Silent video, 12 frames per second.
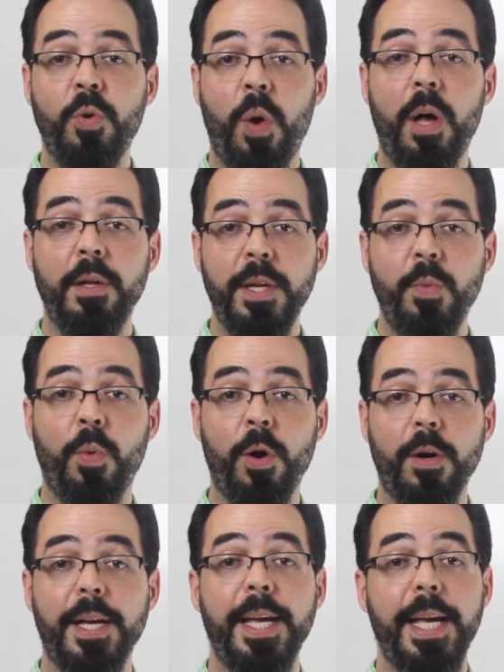quality
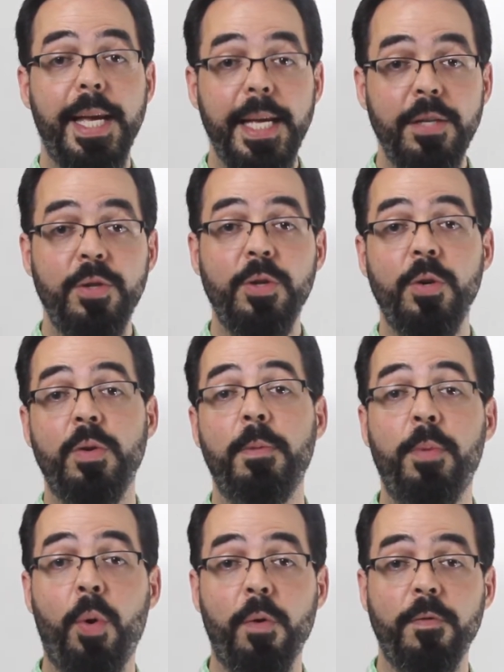work into the
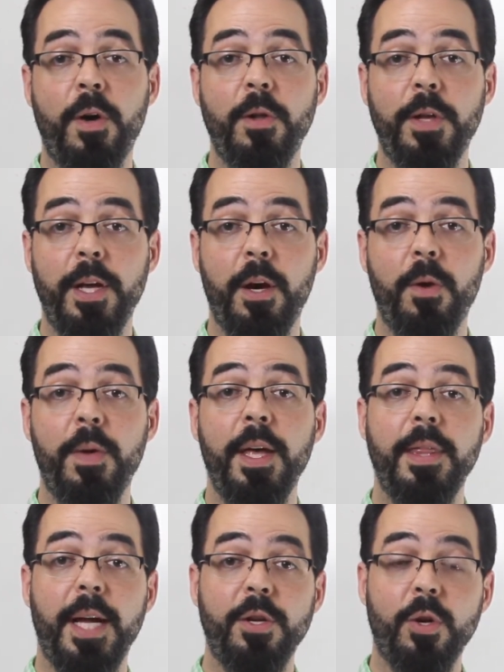portfolio
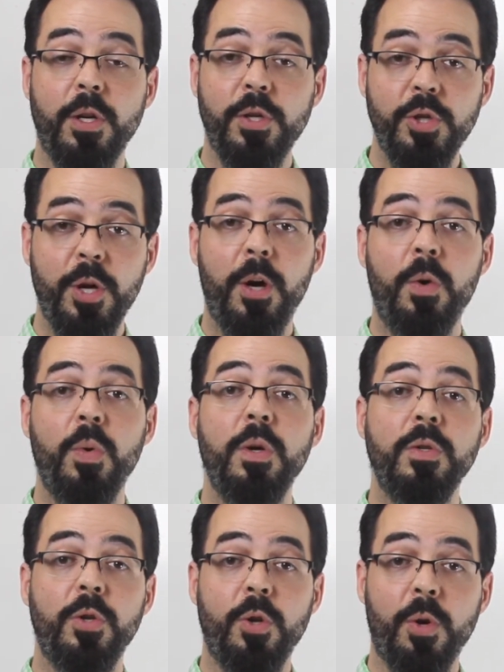that you're going to show
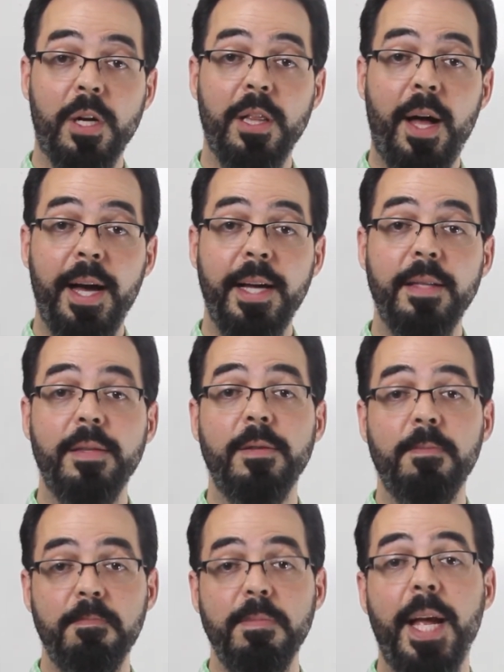to your clients